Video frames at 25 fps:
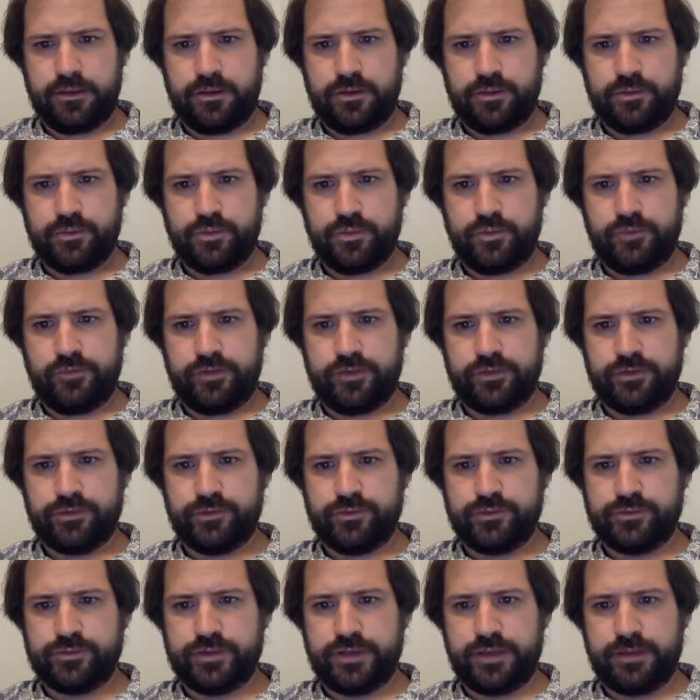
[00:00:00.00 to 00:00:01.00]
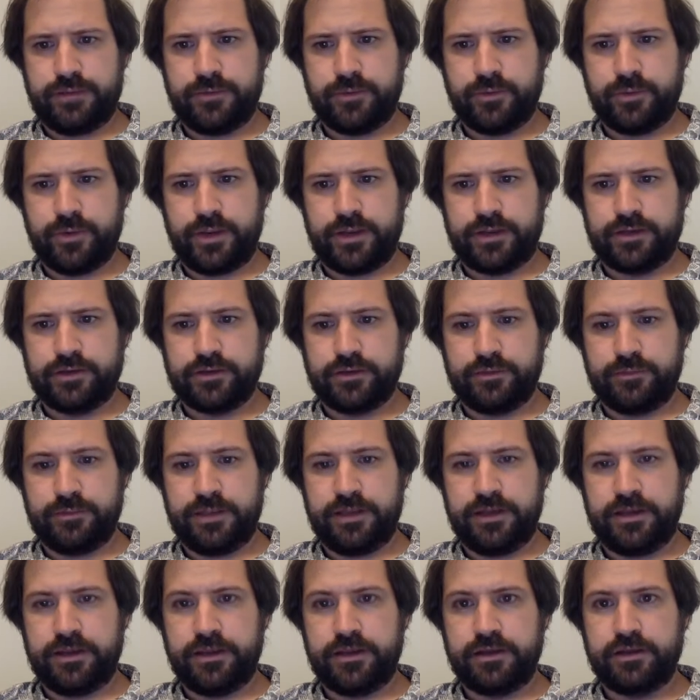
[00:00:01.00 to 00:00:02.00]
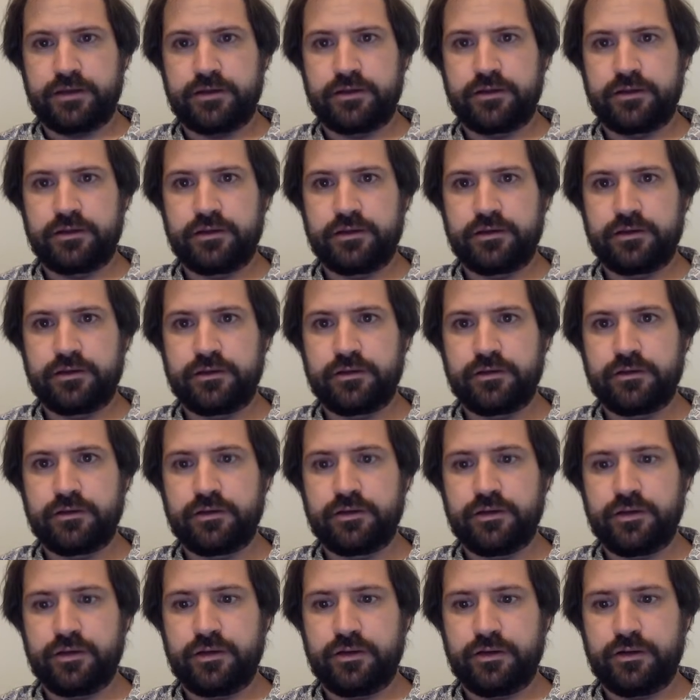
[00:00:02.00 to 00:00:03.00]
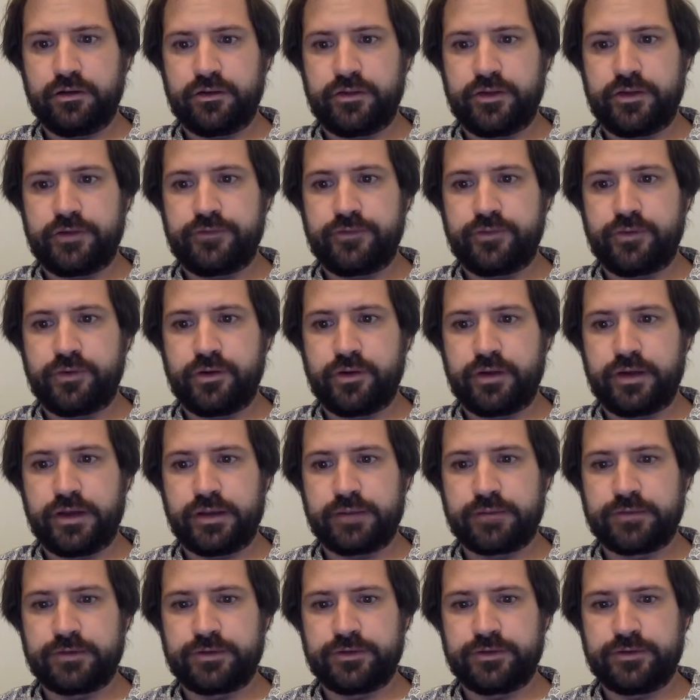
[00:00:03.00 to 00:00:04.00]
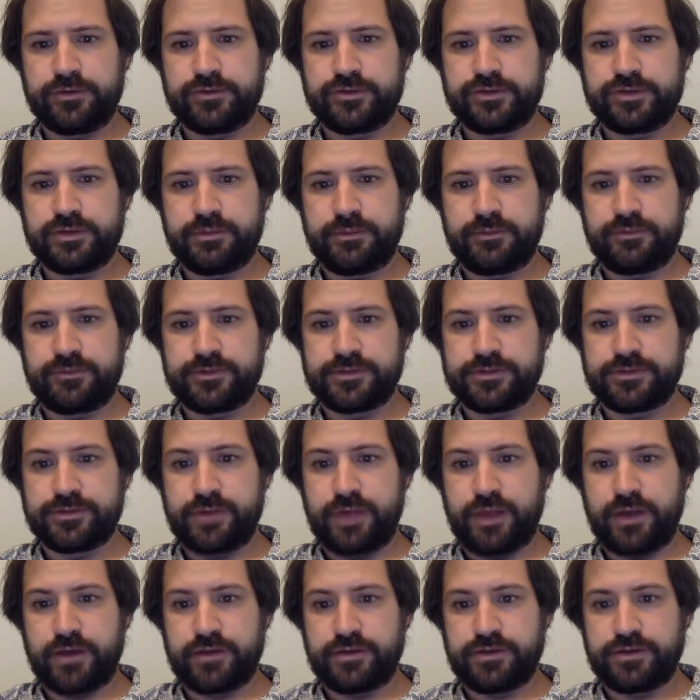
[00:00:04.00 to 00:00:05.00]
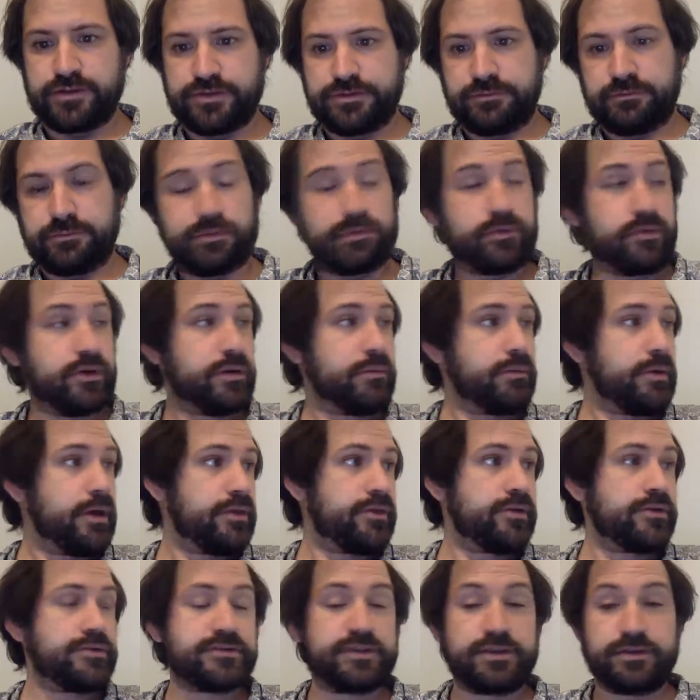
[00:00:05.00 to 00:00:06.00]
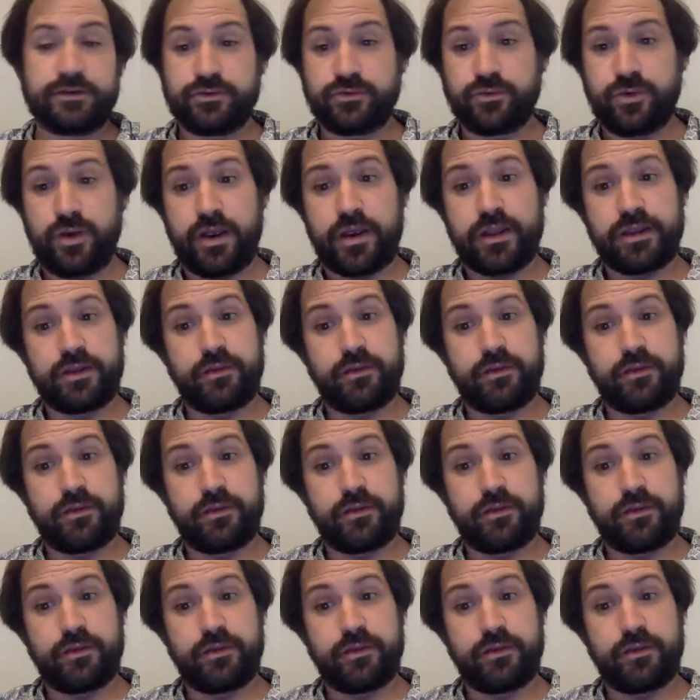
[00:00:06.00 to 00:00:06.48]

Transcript: moving through damp granular media are therefore unable to use some of the strategies employed by those in dry